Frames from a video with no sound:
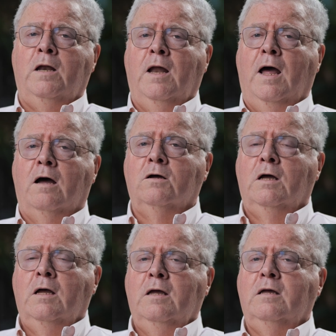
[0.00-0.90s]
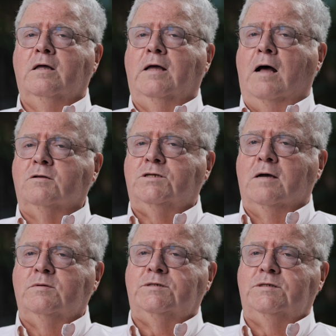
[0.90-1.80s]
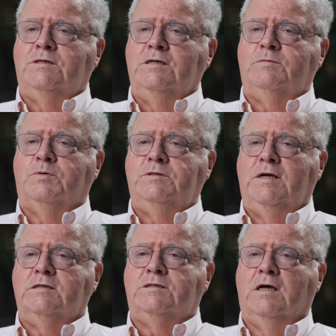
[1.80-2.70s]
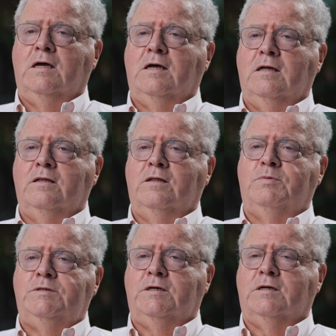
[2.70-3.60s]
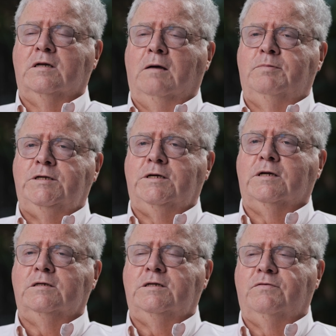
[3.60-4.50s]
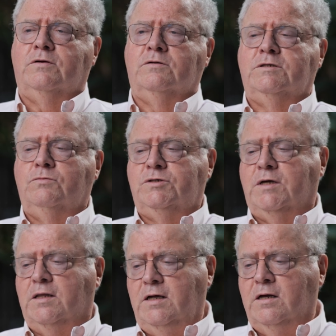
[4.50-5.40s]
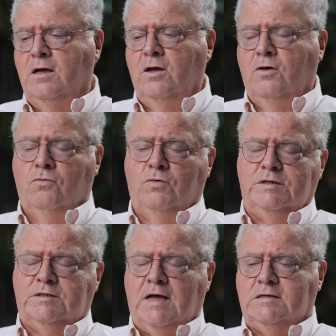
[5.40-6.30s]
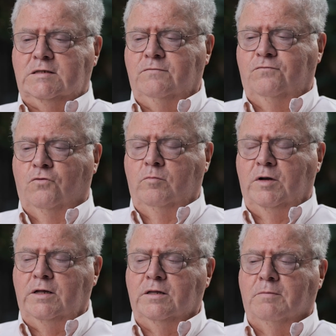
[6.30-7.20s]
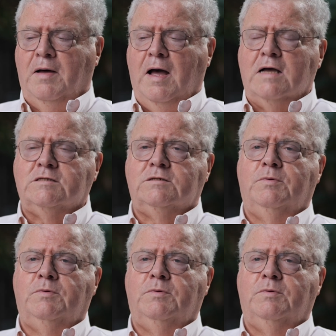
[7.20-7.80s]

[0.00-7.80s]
Now, Alzheimer's disease presents a particular difficulty, which I think we discussed informally in the past.